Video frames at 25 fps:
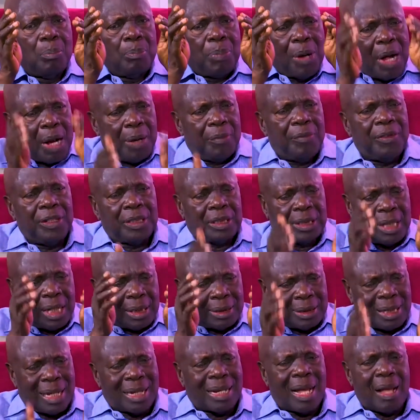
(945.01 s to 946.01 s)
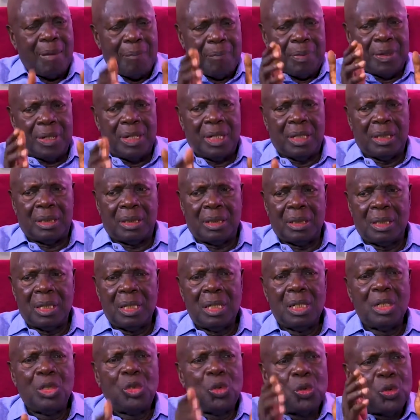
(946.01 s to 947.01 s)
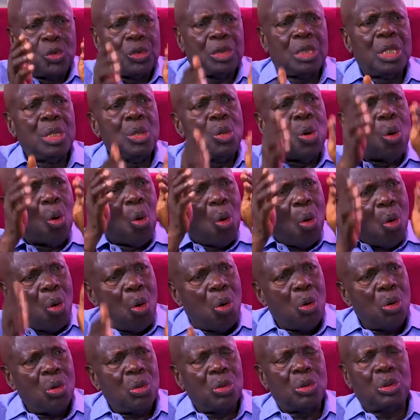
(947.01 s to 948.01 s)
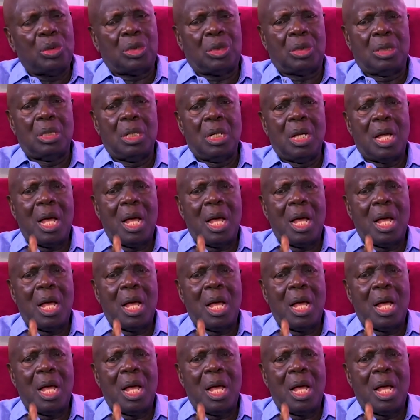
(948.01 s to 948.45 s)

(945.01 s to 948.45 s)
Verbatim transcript: Private sector companies using old,